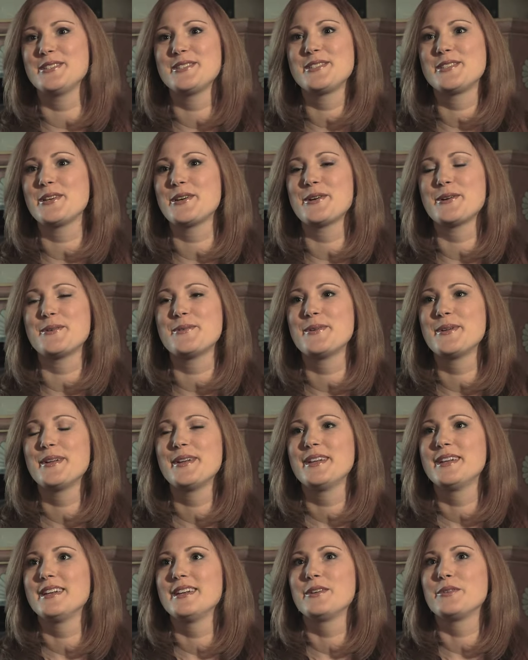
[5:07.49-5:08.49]
So
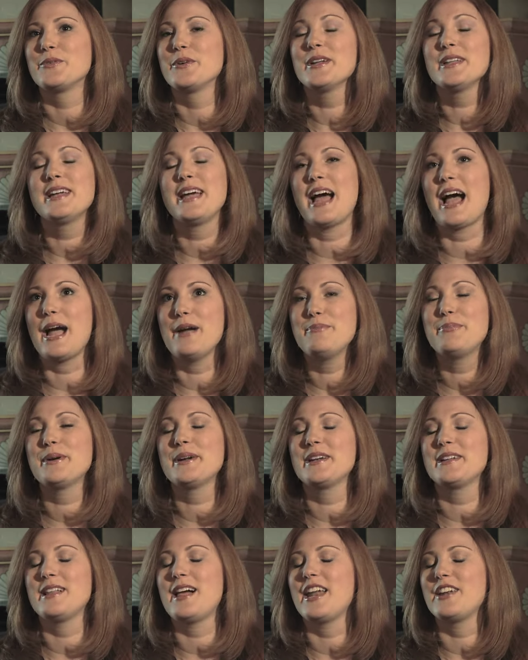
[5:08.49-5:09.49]
really, I
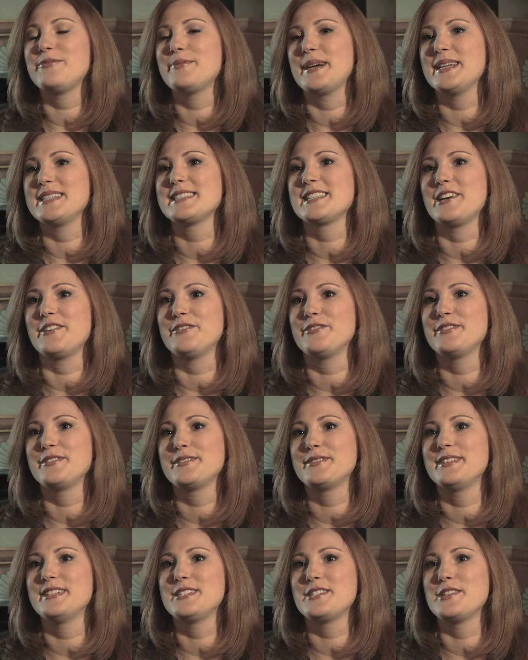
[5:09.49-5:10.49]
bring a lot of myself
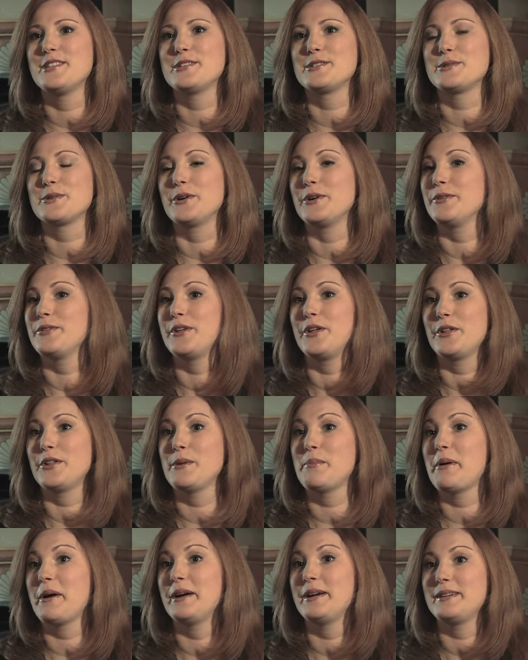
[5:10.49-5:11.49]
into this role. The
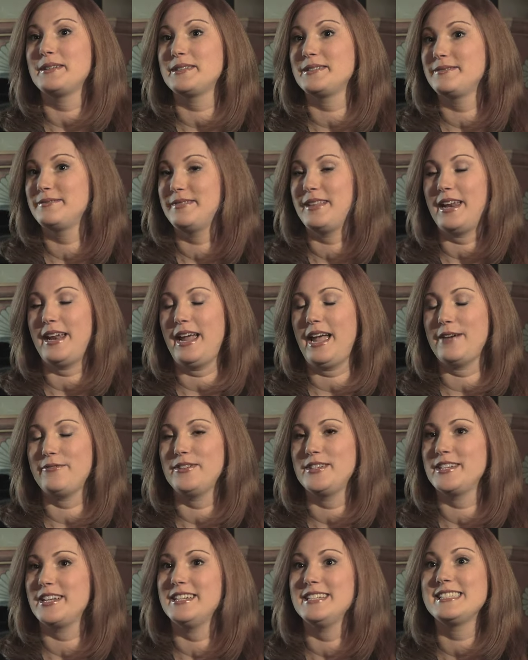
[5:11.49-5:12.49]
only part that I
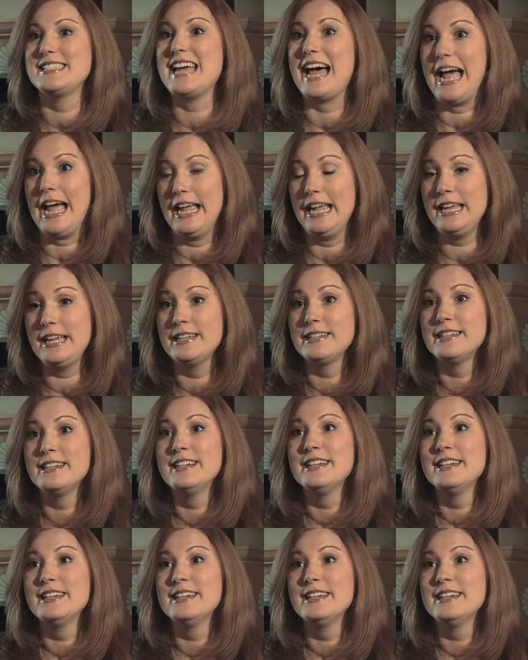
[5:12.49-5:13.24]
haven't done is die.